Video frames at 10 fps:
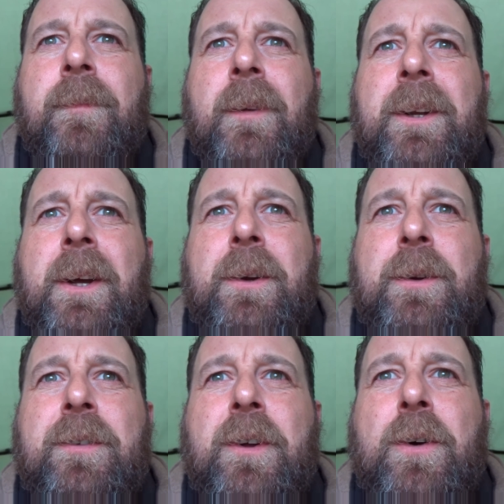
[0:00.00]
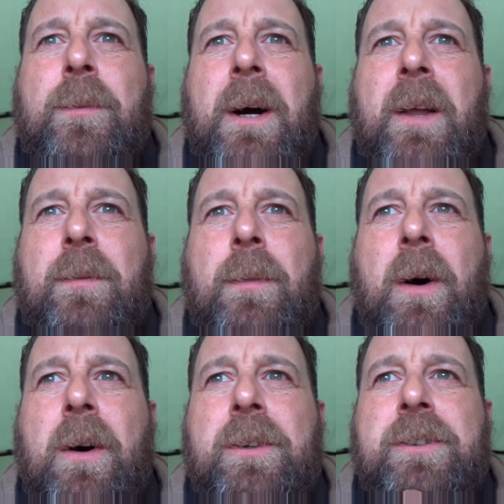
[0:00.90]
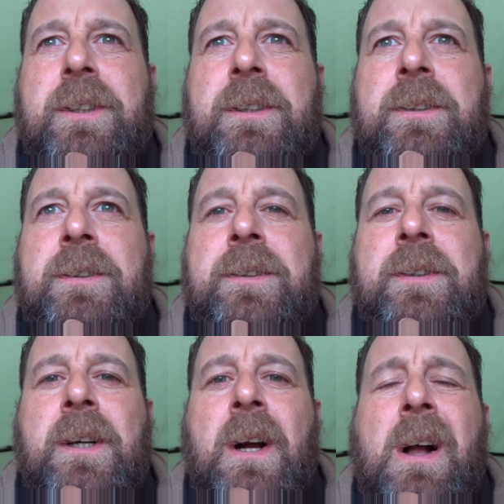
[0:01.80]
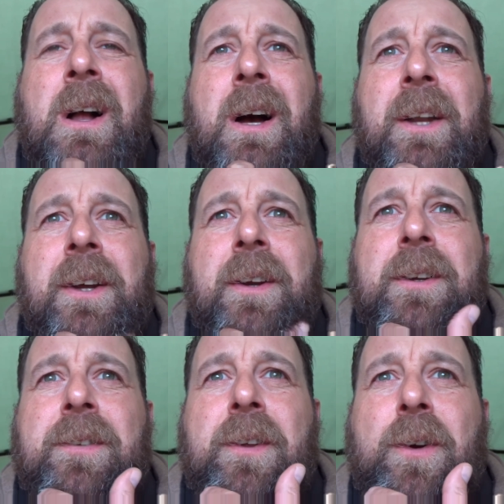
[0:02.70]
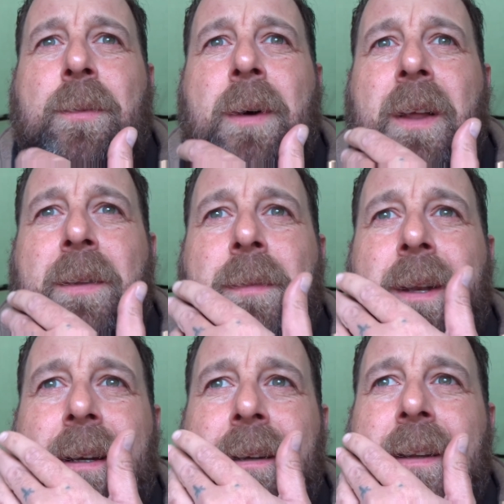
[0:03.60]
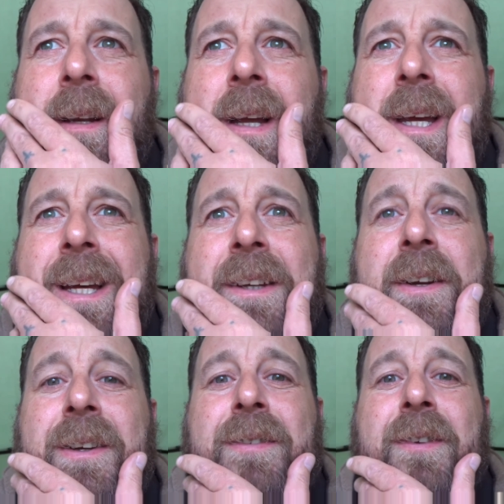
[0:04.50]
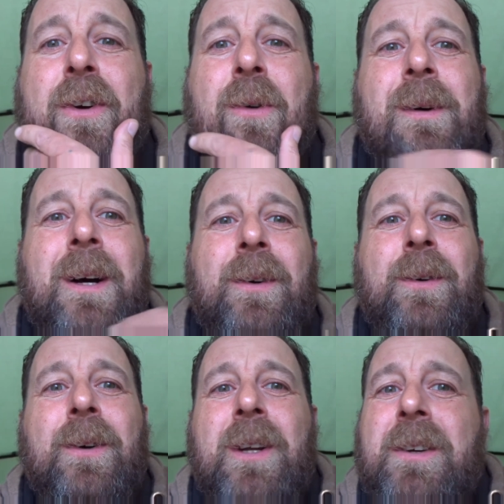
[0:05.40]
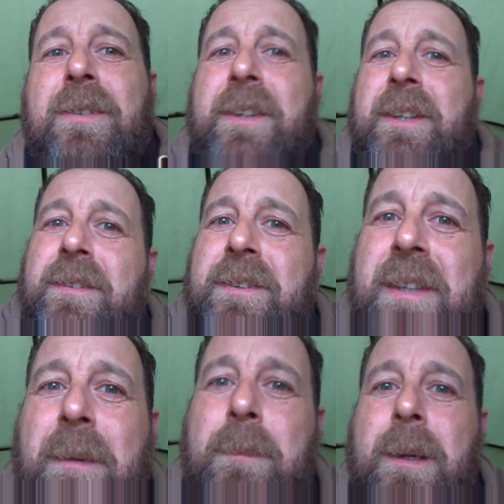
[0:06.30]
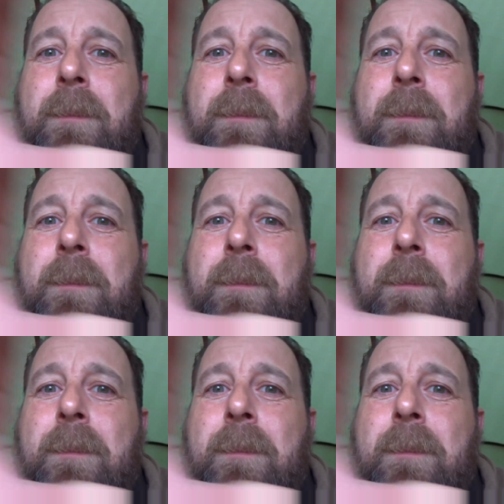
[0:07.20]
I don't know if they come out the margins, I don't know if they come out the middle of the lake, I don't know if they come out all over, I don't know if they take big